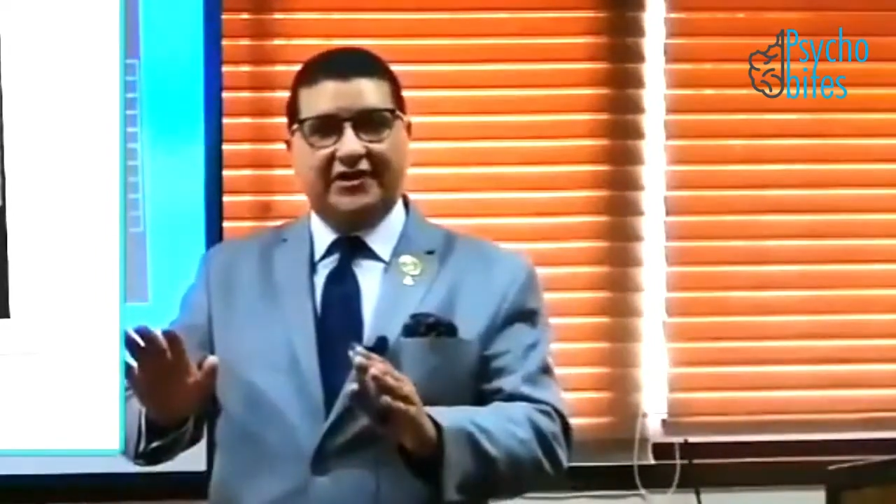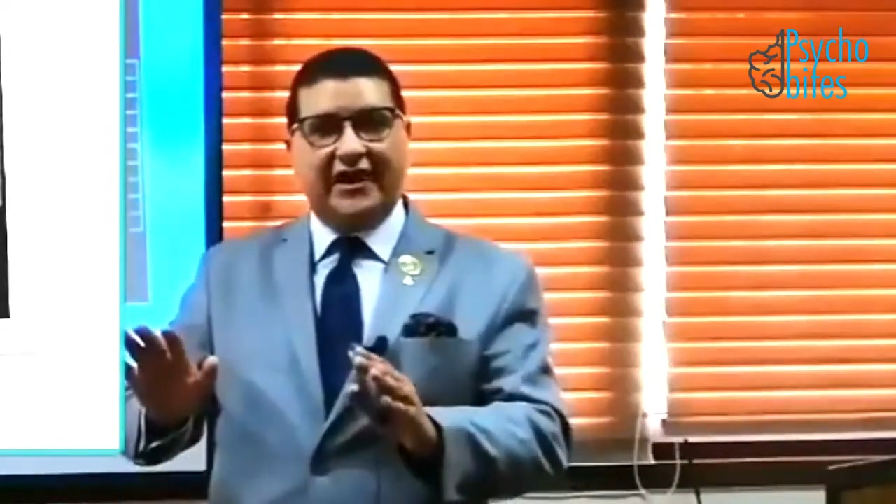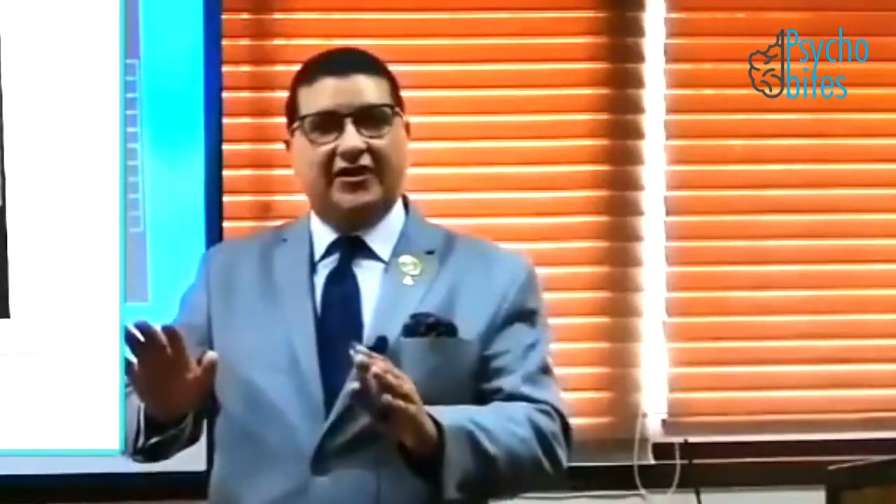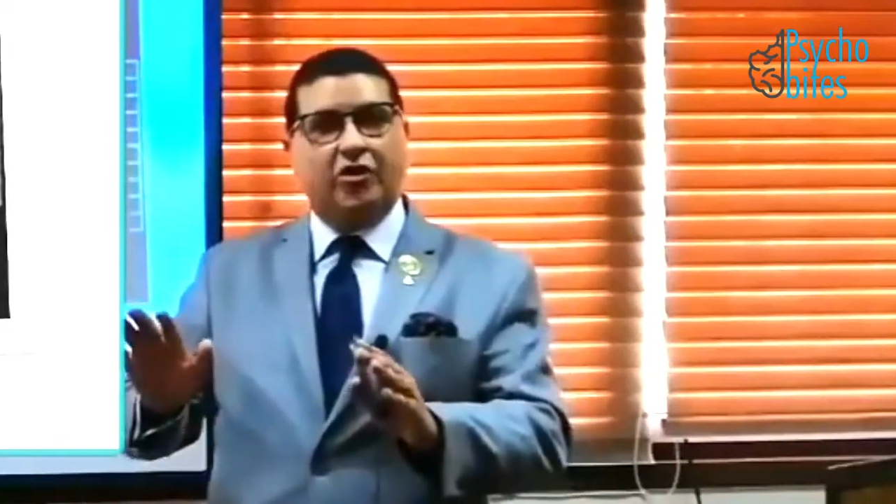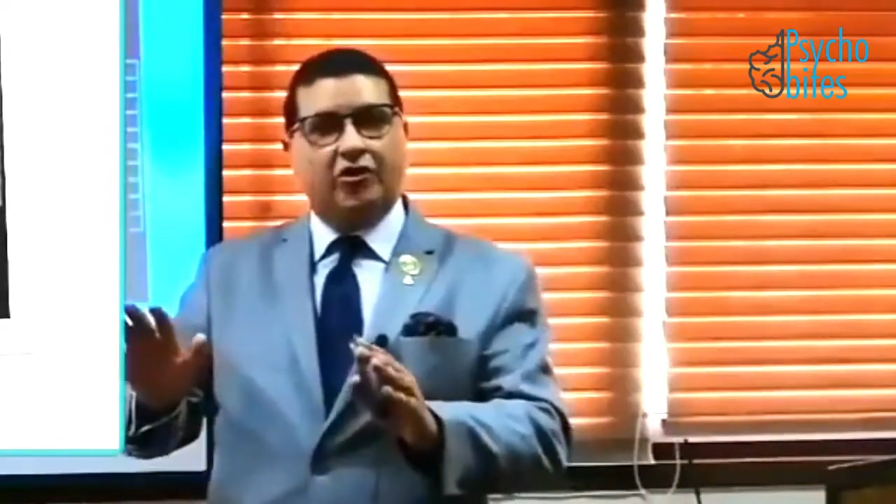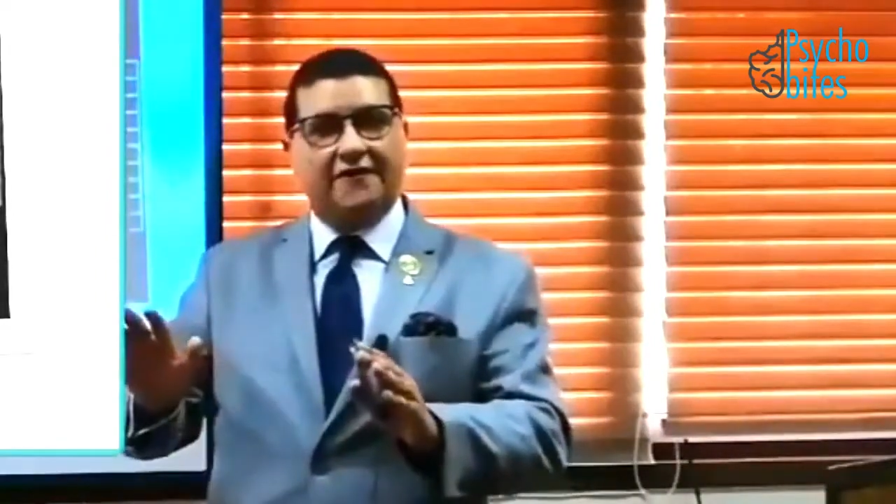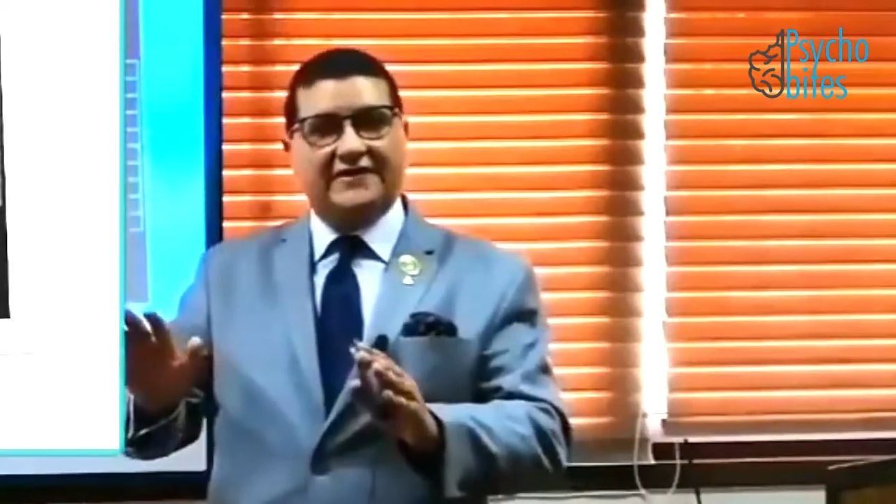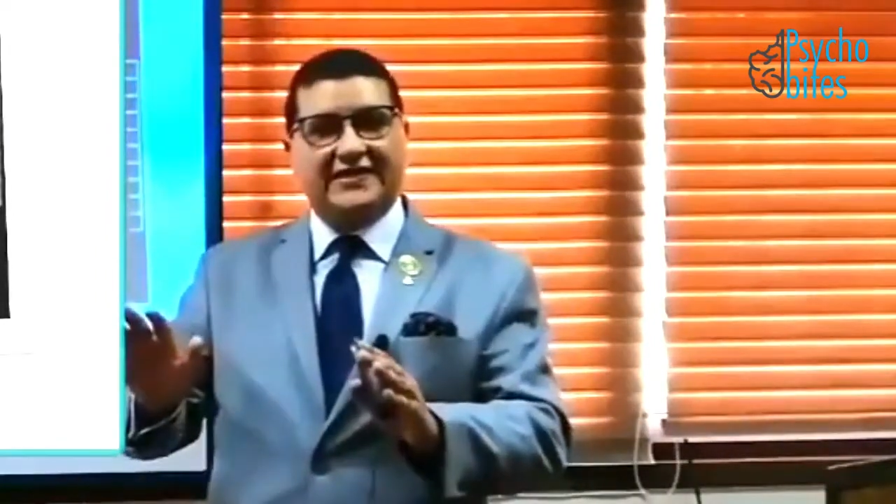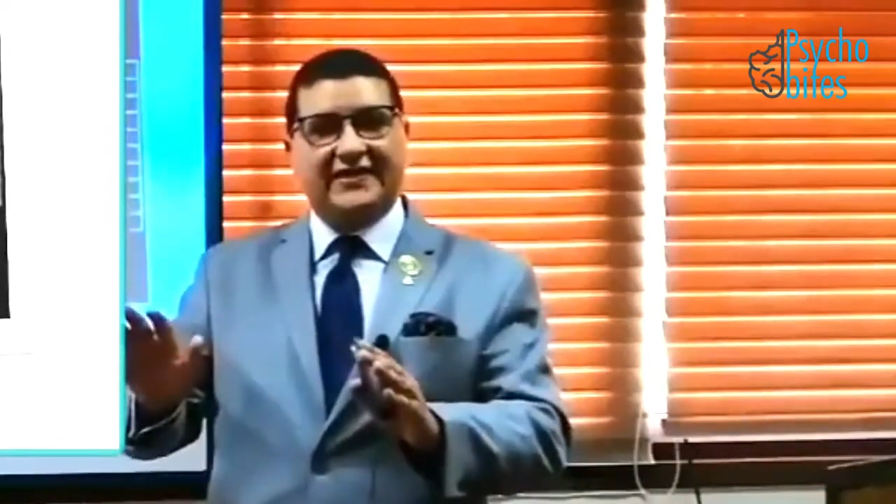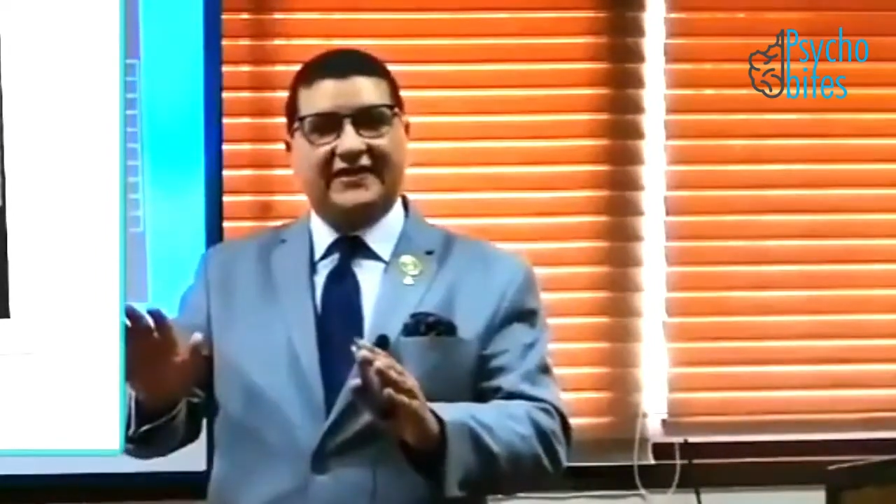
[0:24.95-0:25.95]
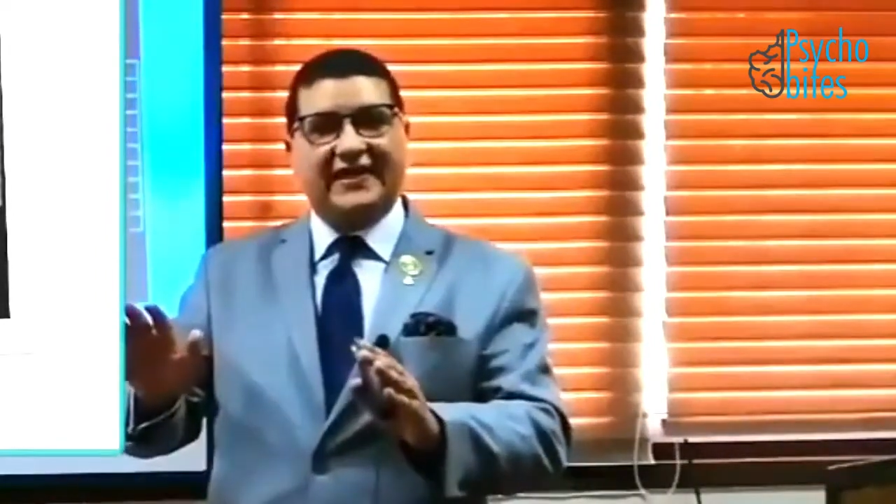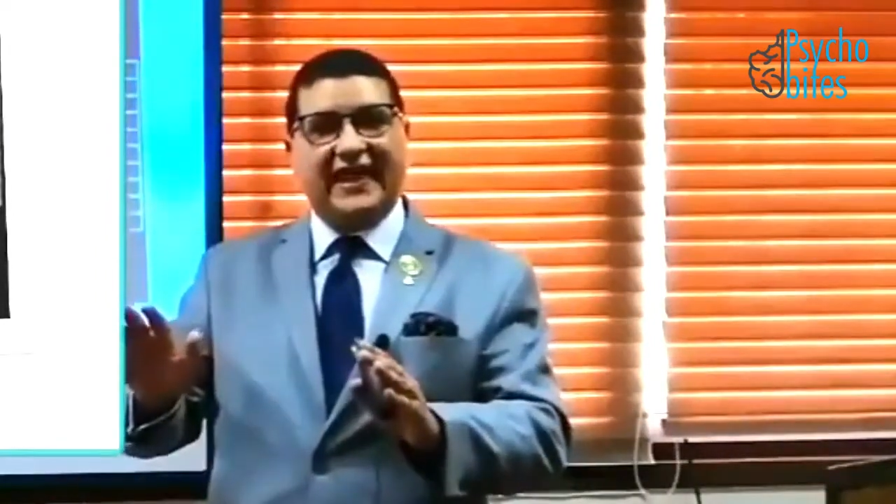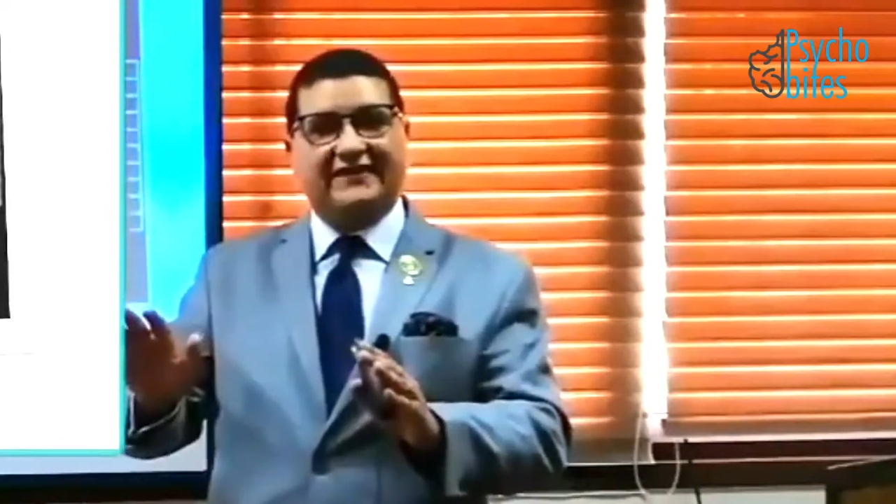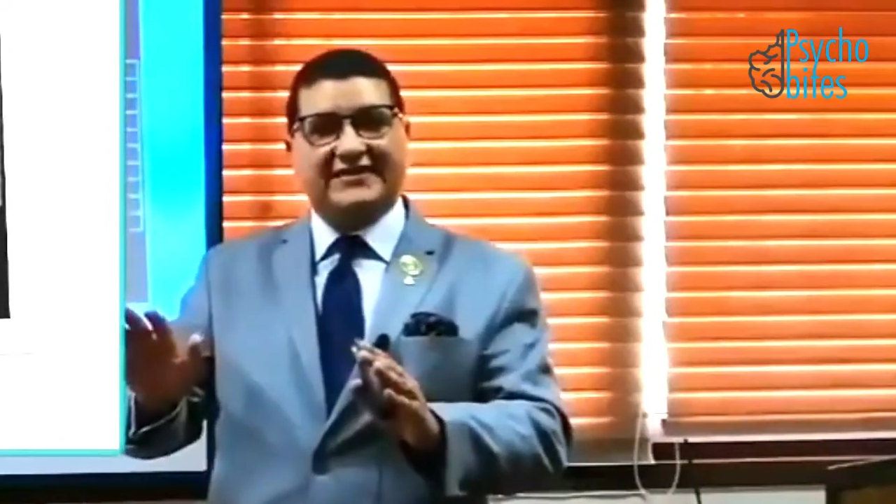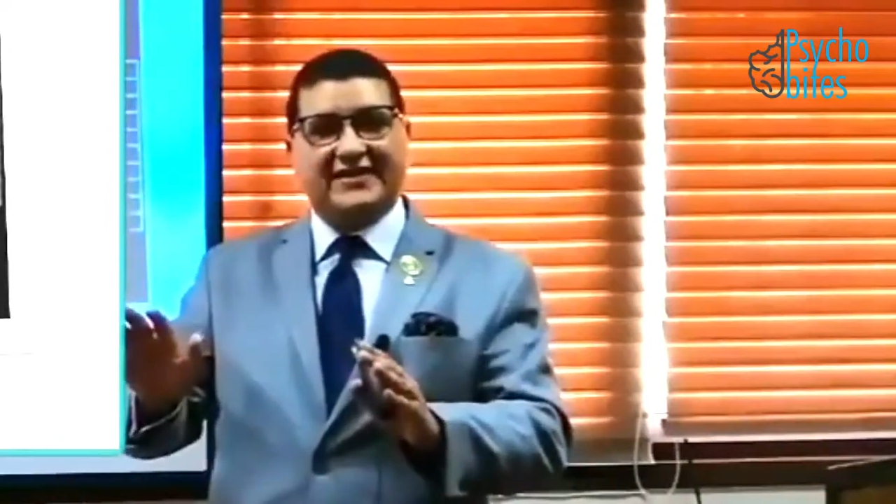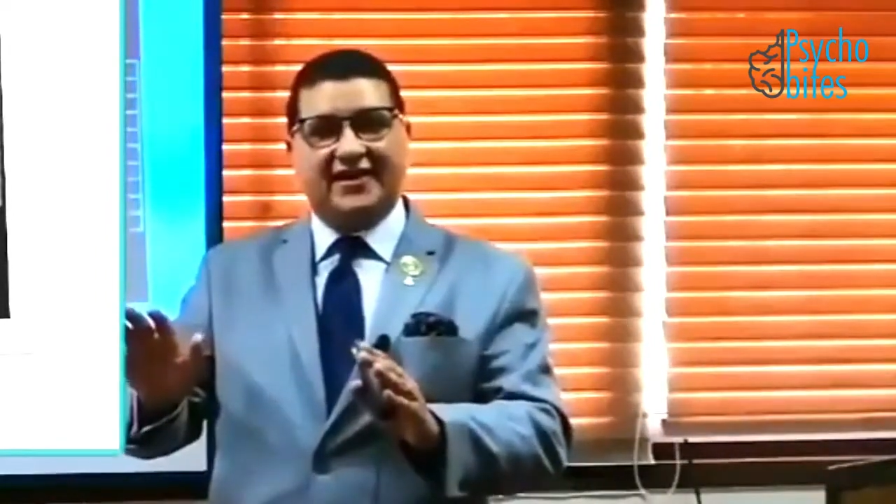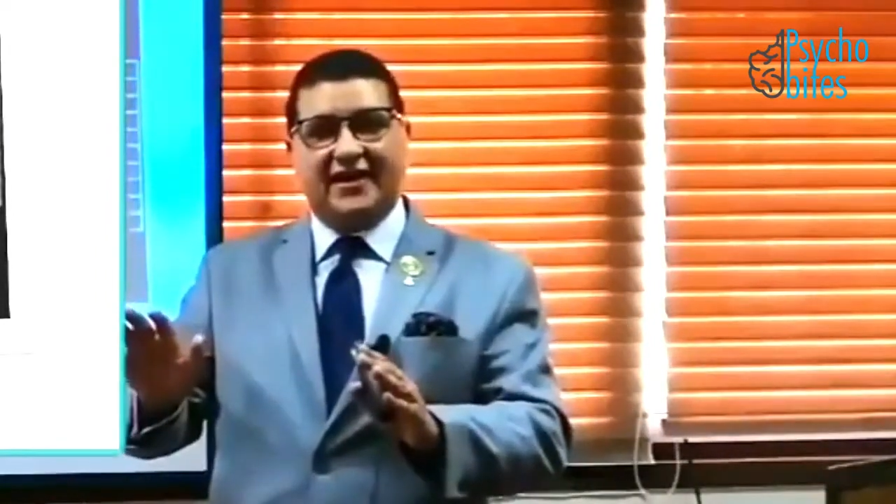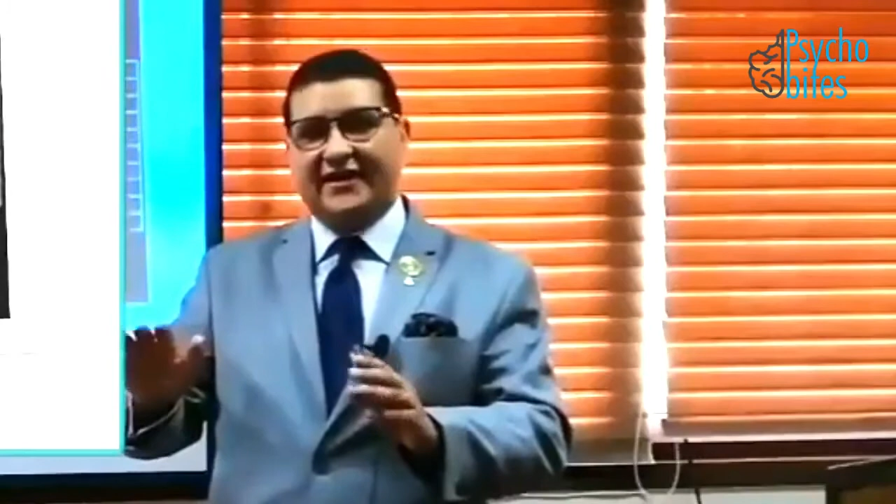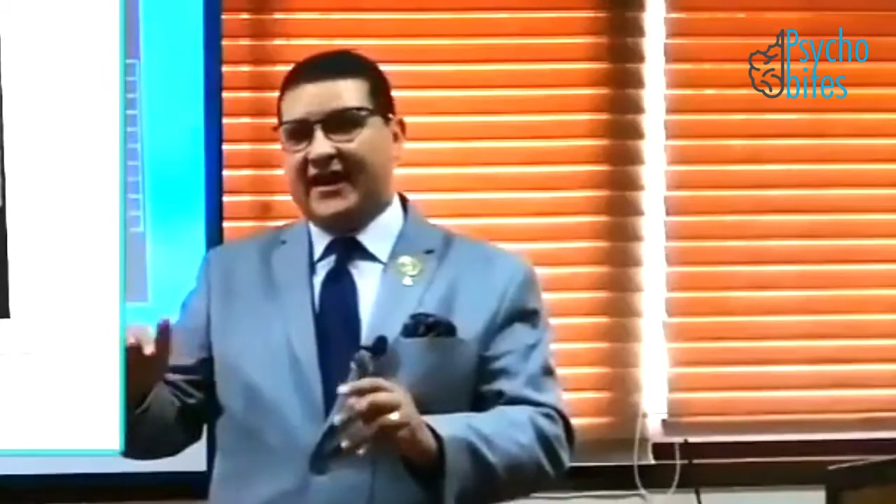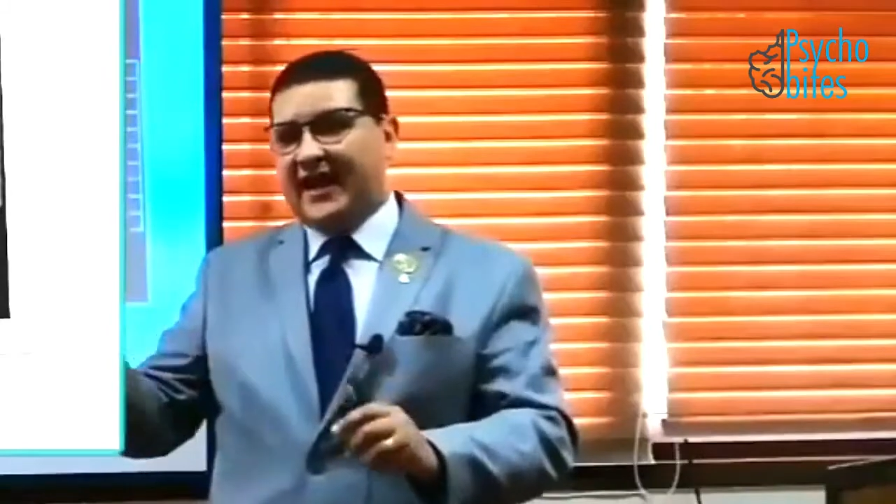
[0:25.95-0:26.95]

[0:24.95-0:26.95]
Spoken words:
and all of a sudden they have a decline,